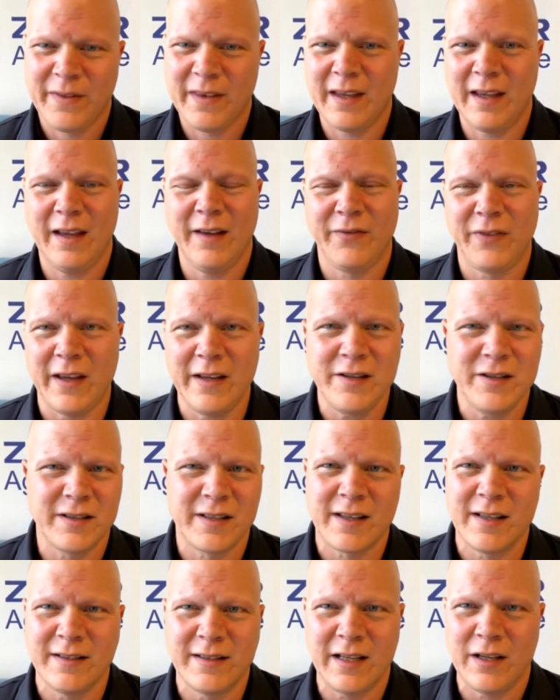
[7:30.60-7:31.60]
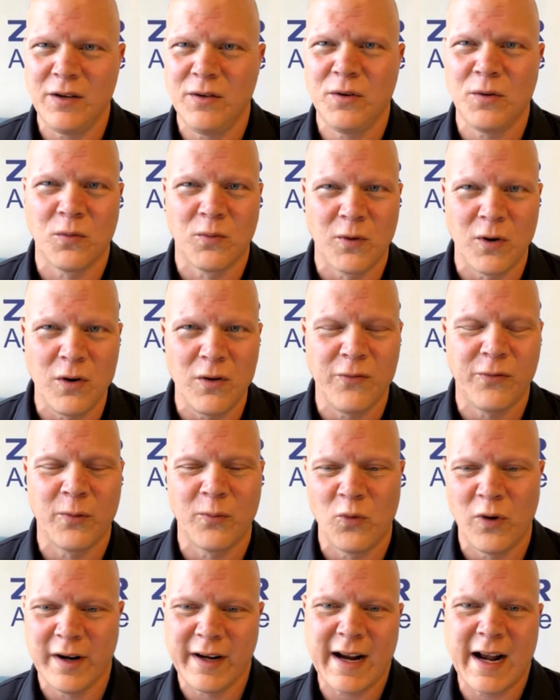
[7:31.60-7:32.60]
If they just continue to roll
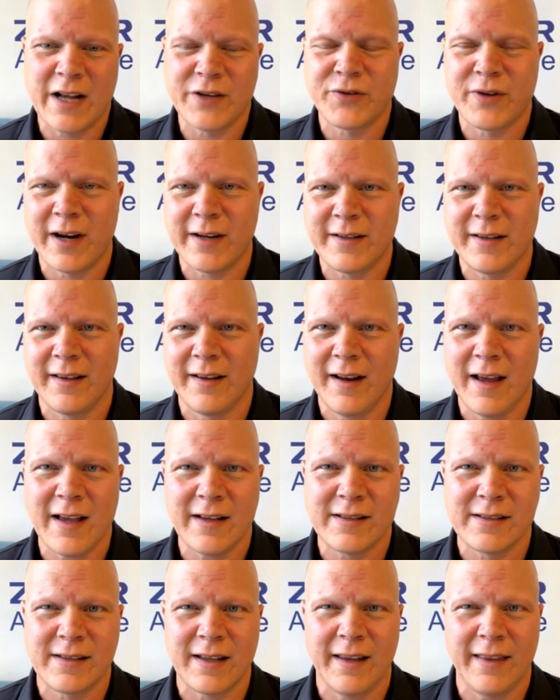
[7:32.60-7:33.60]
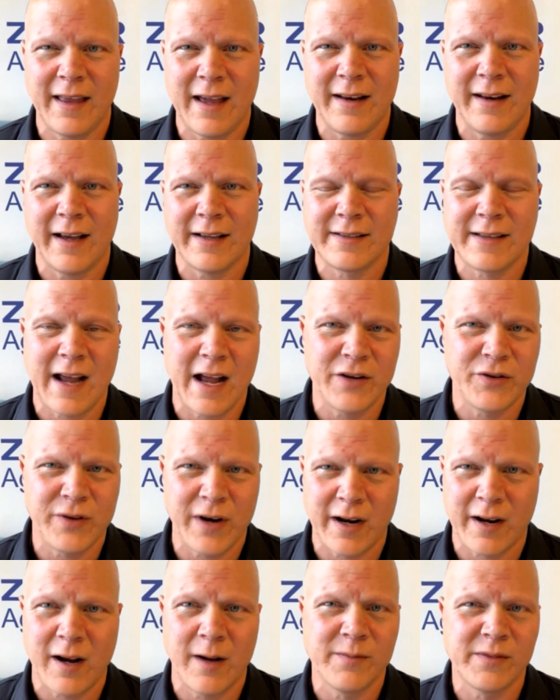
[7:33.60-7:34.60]
from one contract to the next, and that next
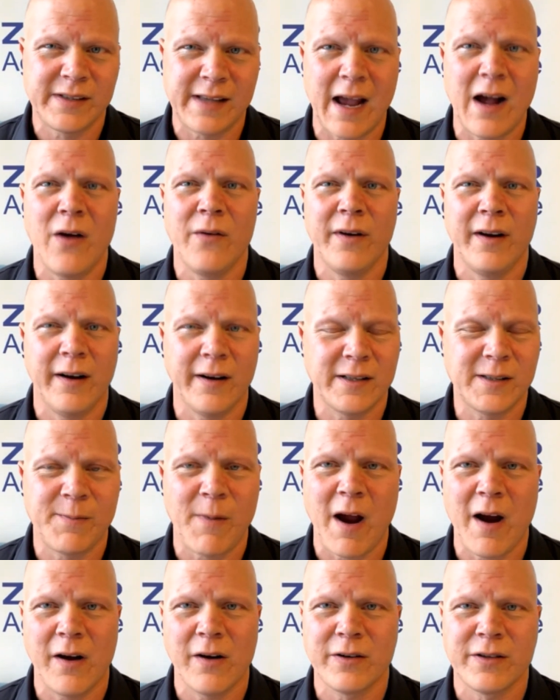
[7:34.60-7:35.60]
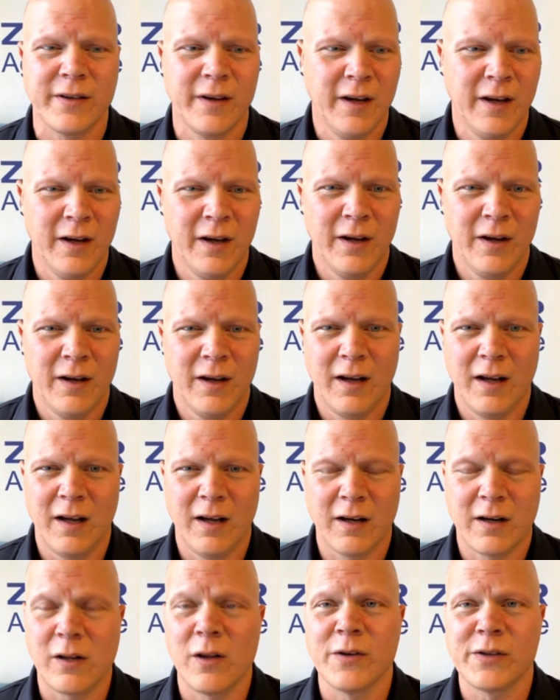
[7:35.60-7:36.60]
contract comes down and expires
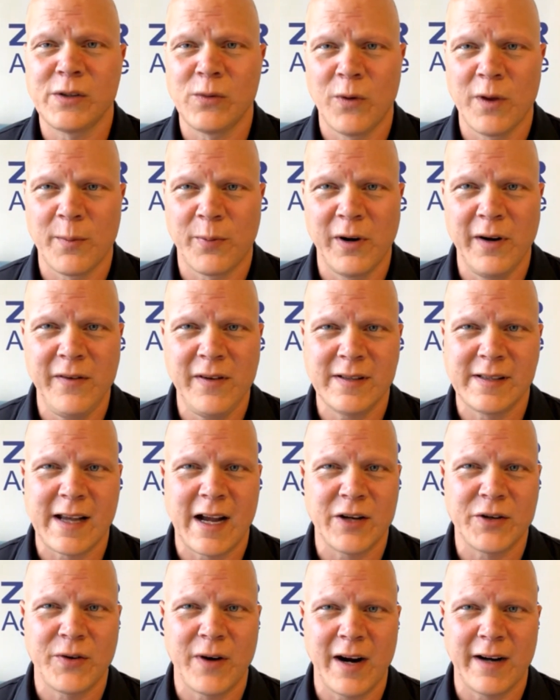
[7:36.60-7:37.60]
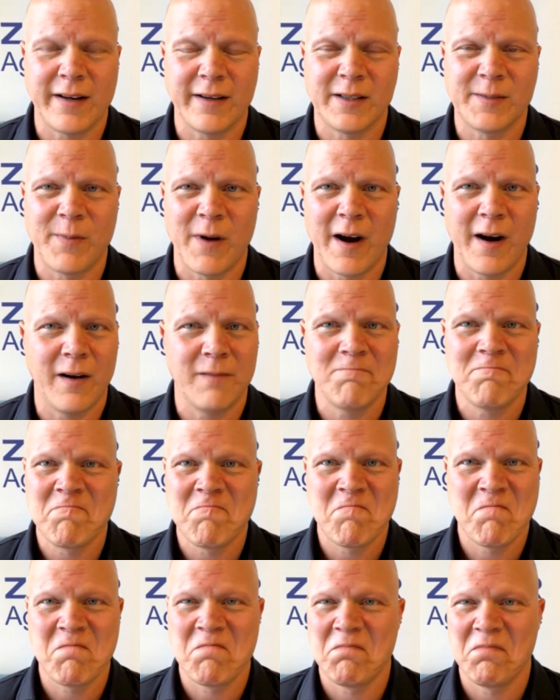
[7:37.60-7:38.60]
close to where the previous contract expired,
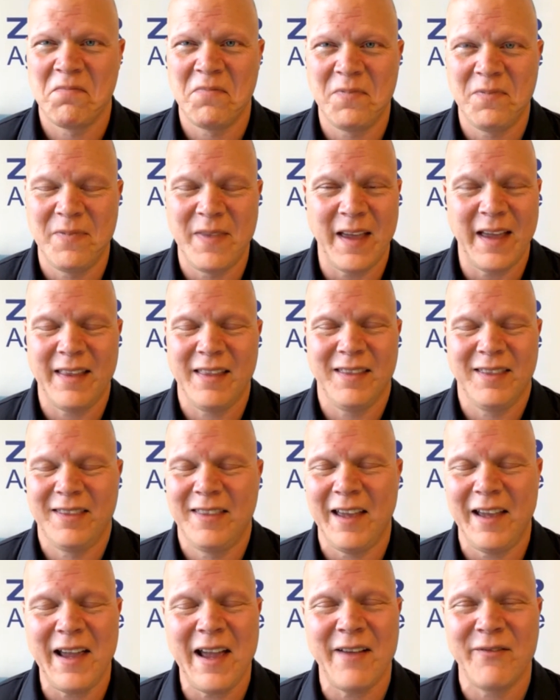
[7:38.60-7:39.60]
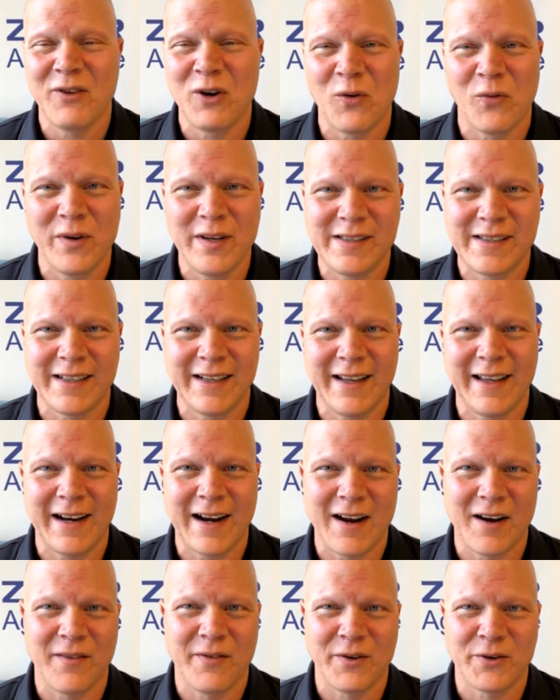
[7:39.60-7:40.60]
they have no reason to get
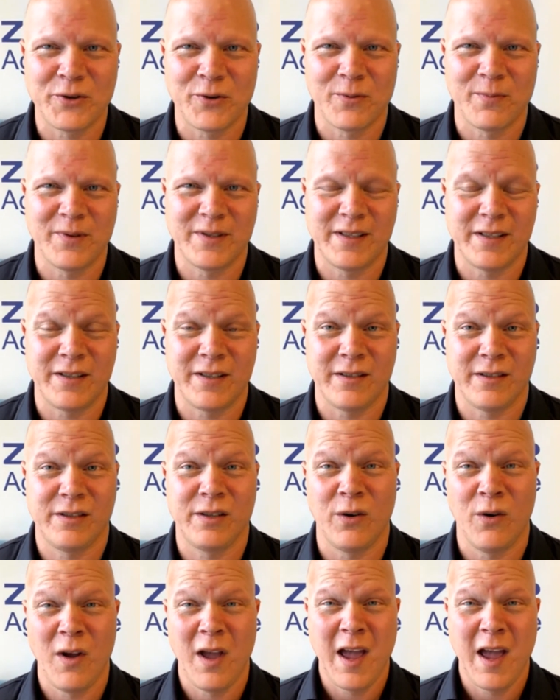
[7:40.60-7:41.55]
out of their short position. So